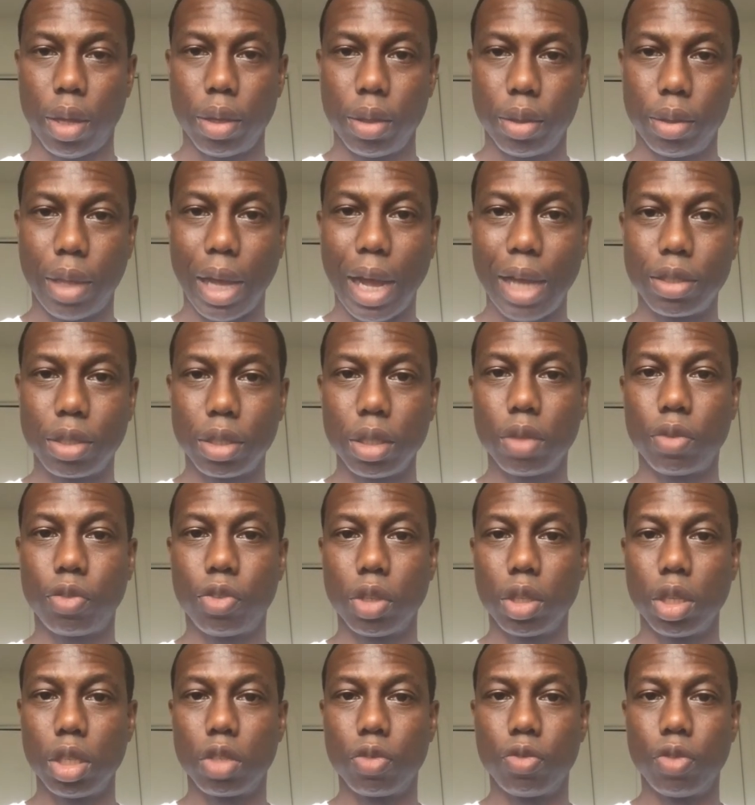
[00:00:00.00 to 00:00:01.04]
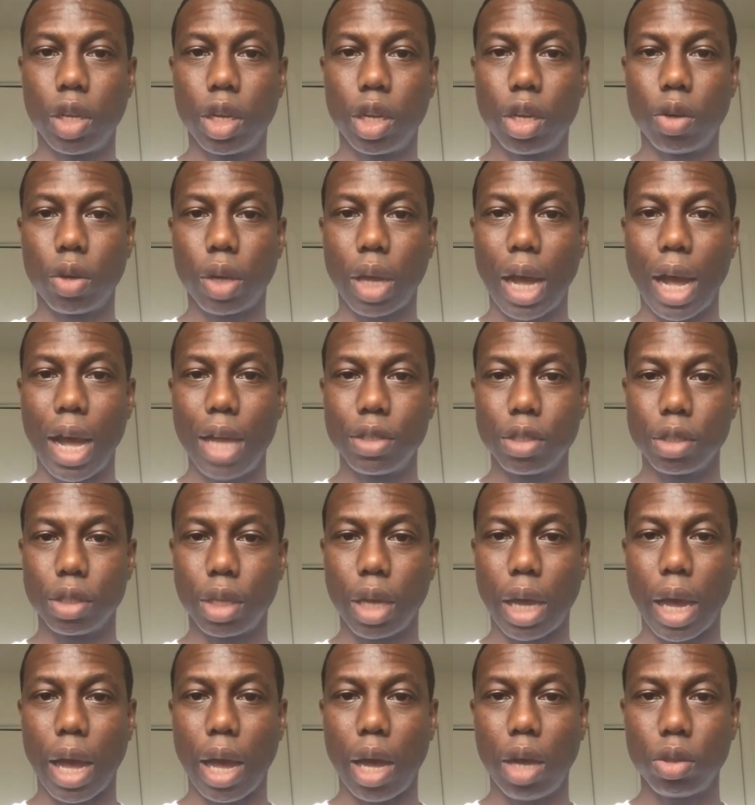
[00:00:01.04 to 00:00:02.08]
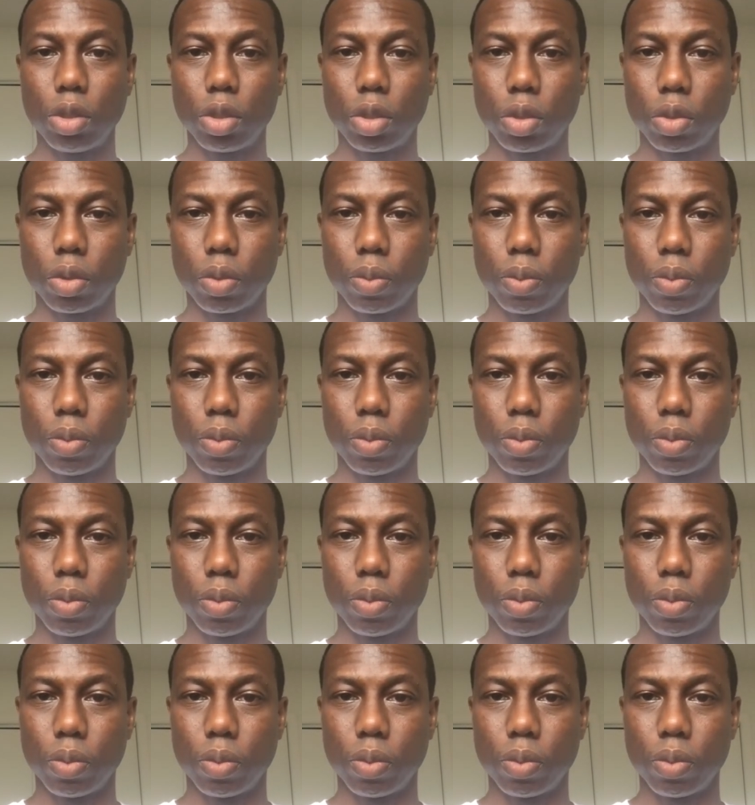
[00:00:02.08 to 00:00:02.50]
That's it for this video, guys and gals.